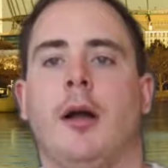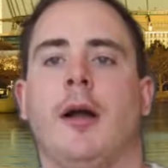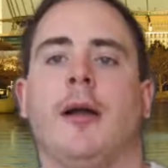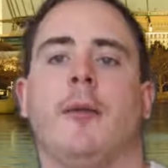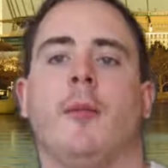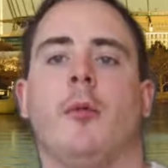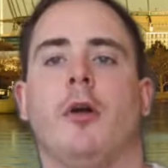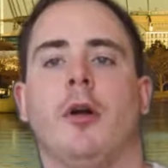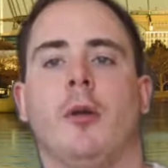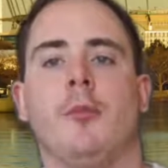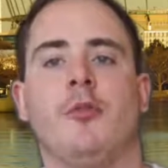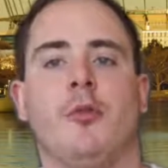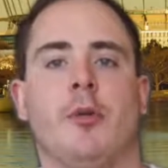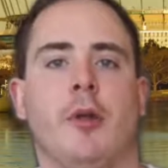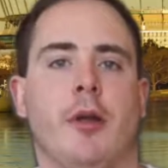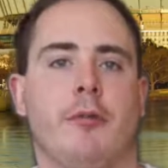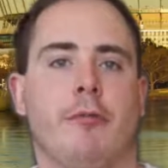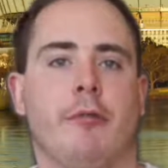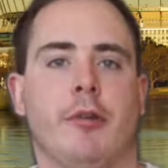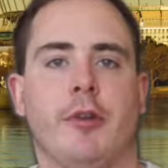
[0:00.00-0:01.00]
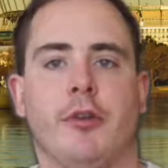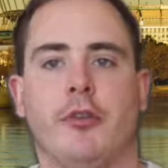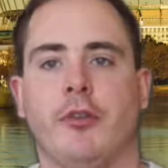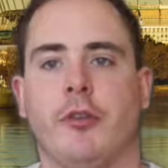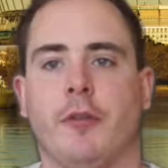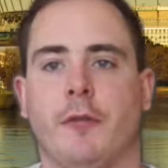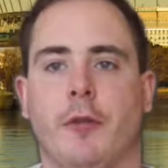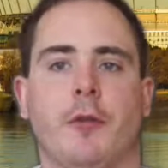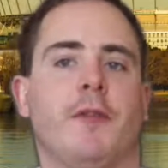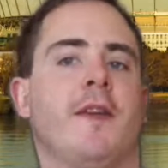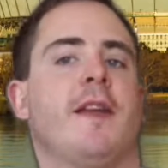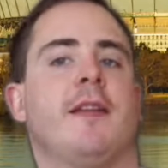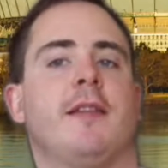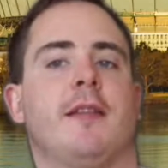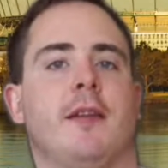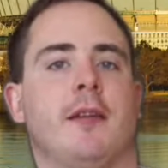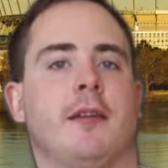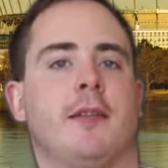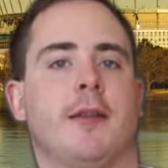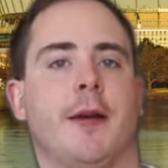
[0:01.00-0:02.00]
Hi and welcome to another edition of the
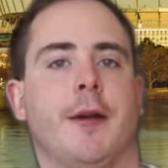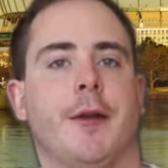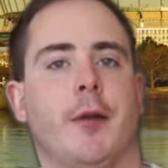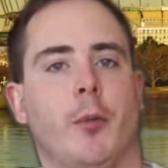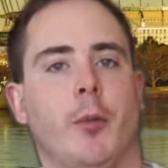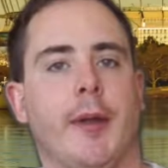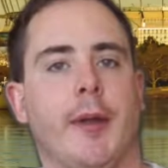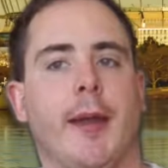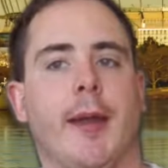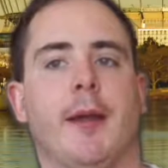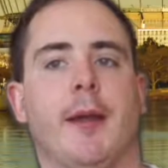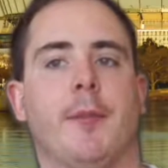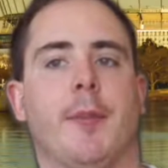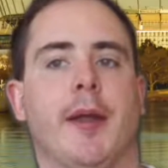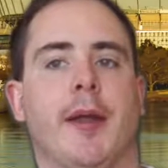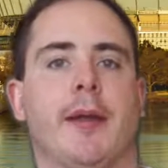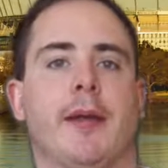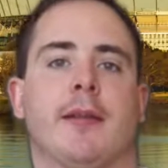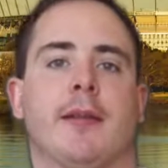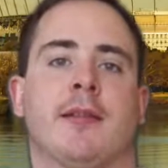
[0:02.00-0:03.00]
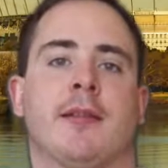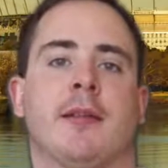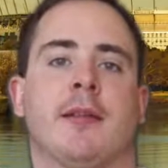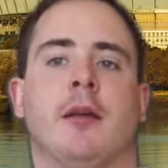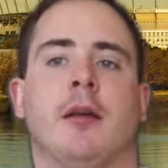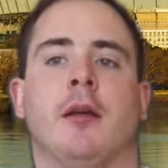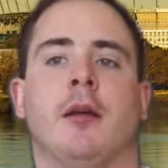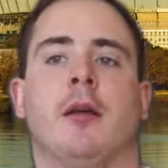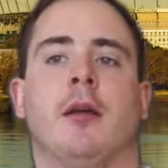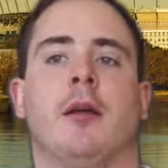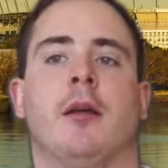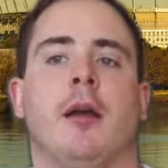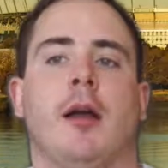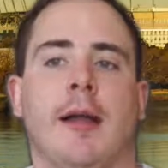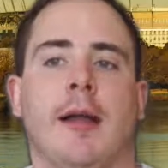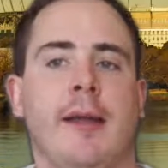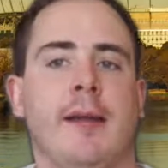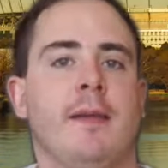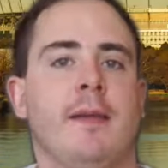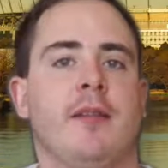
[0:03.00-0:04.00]
Fantasy Insider Weekend Picks.
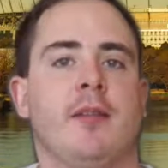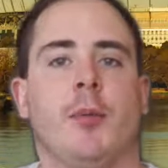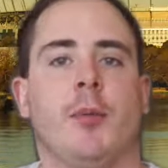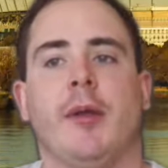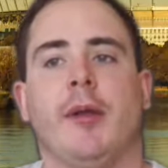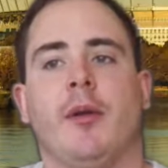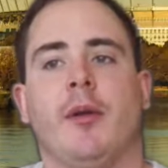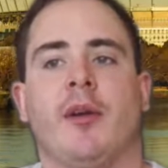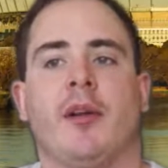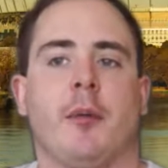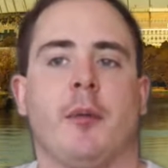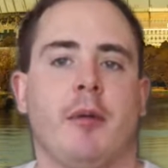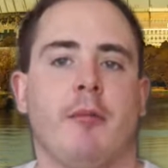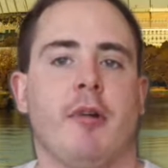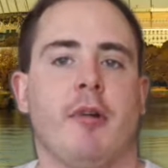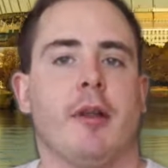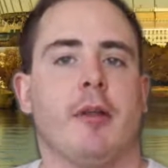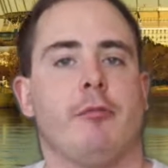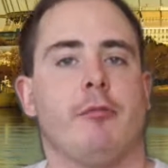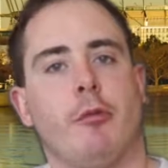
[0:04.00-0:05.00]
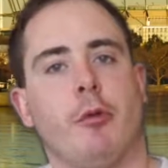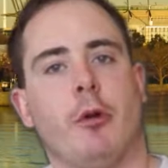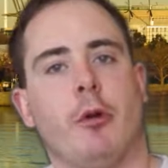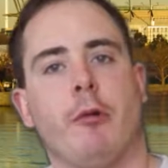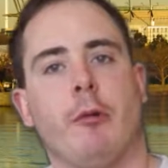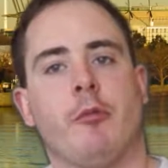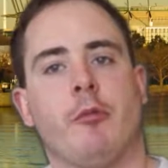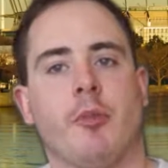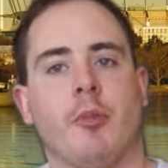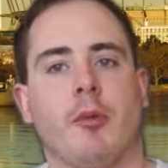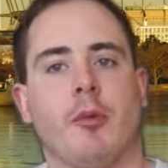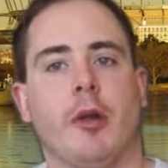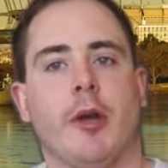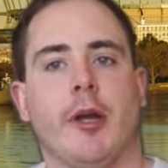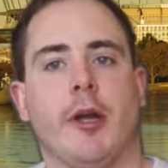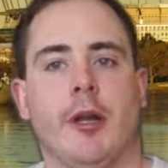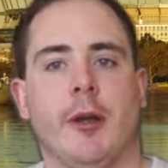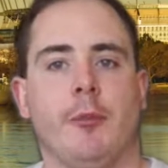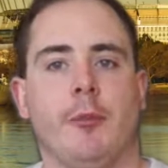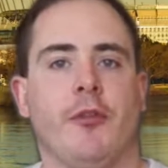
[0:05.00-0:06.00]
Again this week we'll be running through our optimal
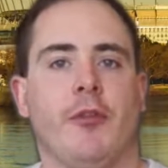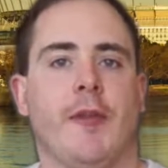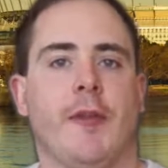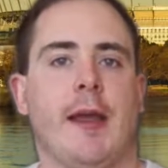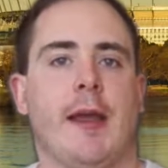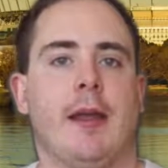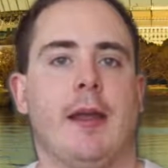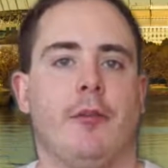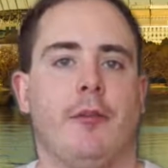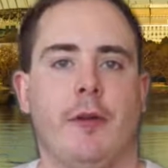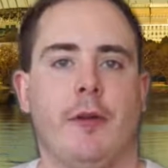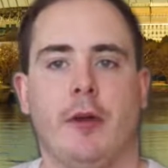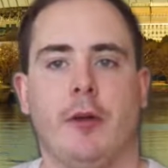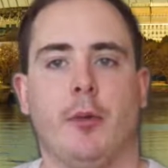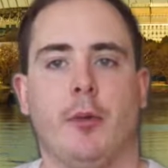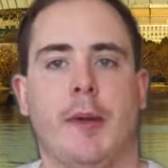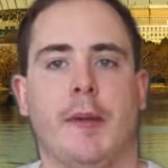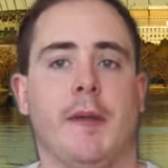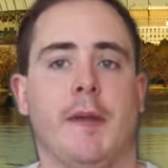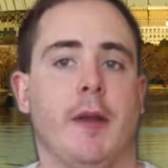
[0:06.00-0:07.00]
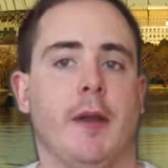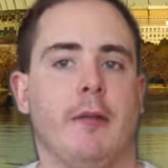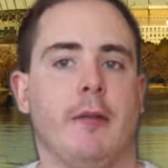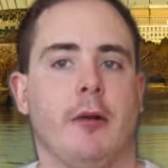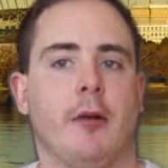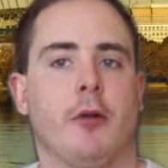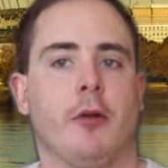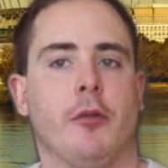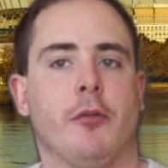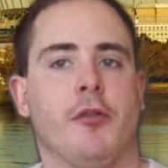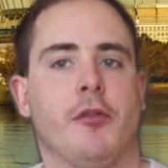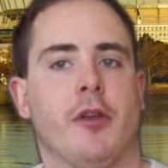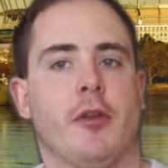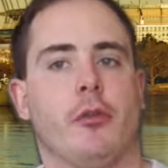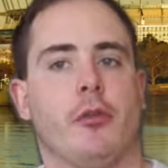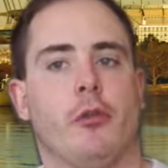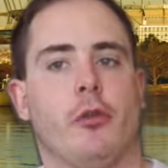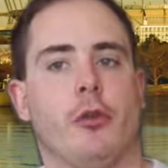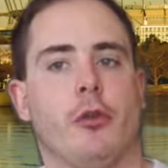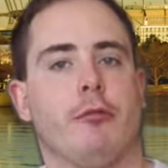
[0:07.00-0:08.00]
lineups for the AFL and the NRL
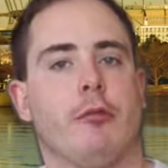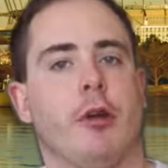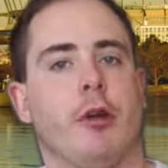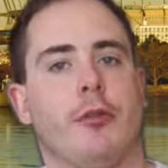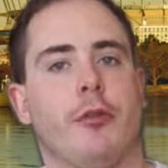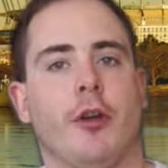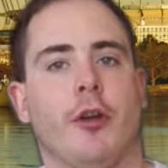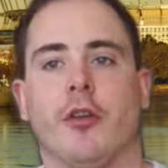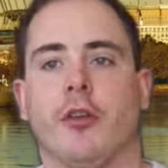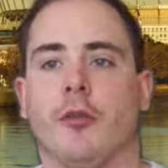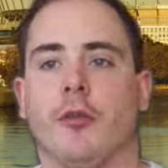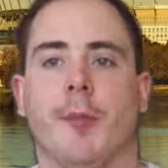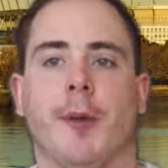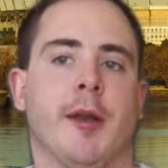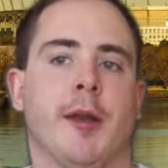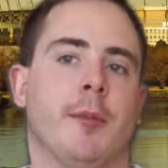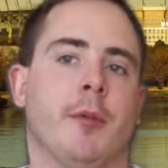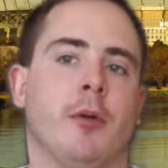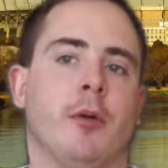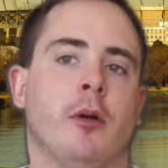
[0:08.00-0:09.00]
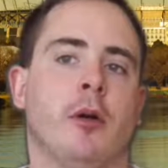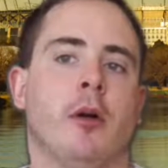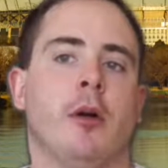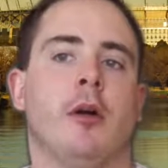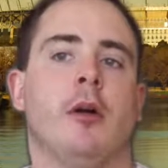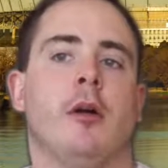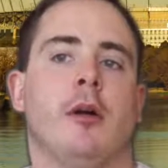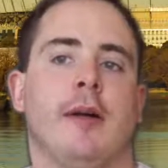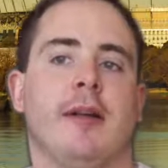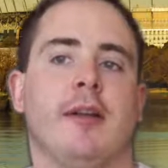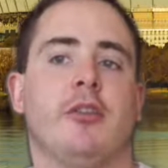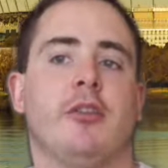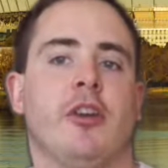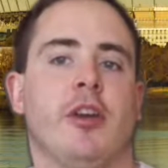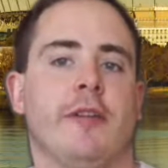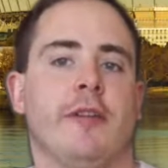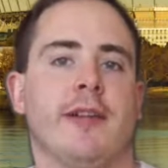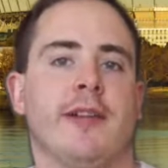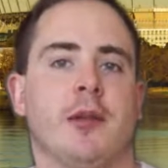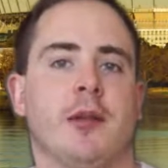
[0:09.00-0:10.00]
contests at Draft Stars and Moneyball and
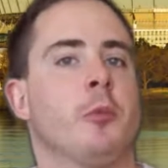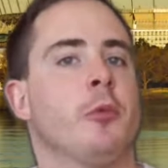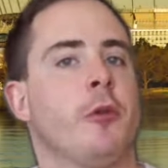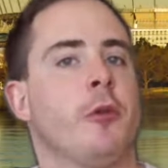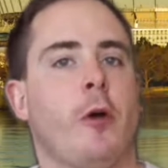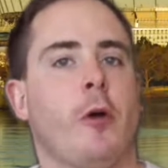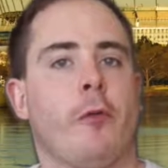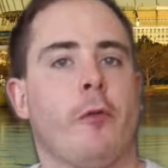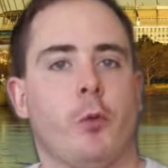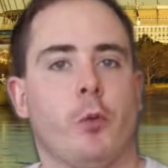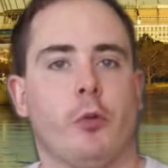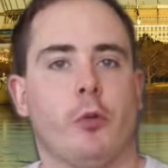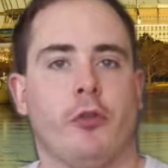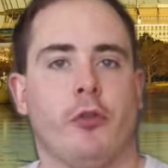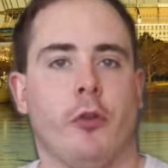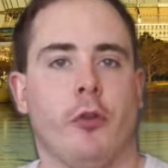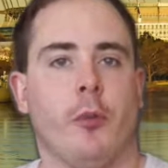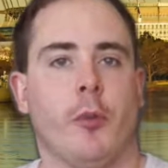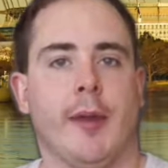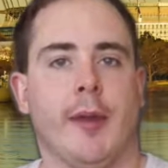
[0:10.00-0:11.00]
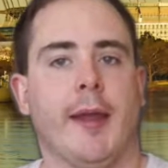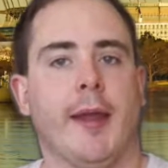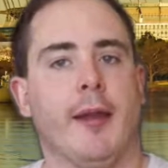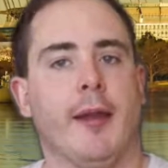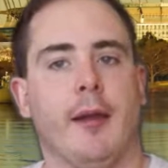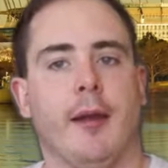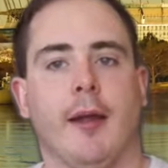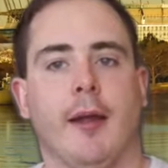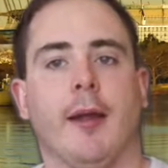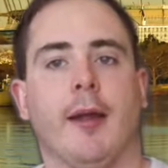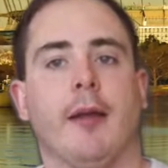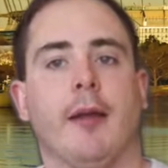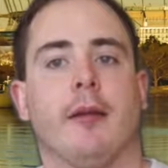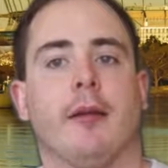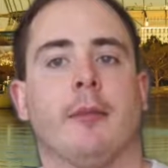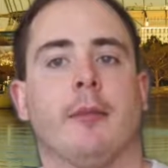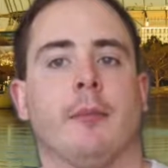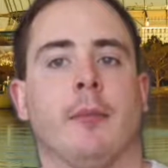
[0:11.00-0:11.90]
sharing some of our thoughts on the weekend ahead.